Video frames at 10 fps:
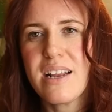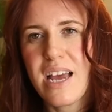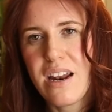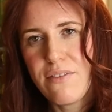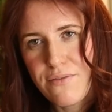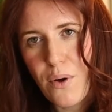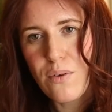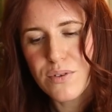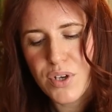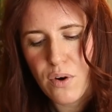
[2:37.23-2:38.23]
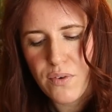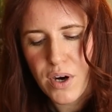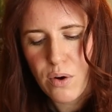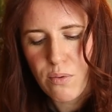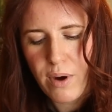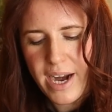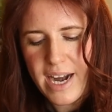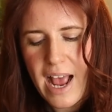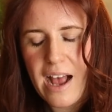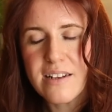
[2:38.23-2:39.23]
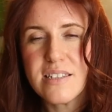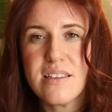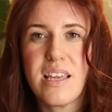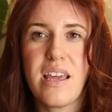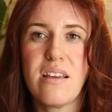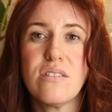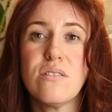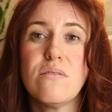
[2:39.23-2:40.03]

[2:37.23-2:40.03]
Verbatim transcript: it kind of folds over right at the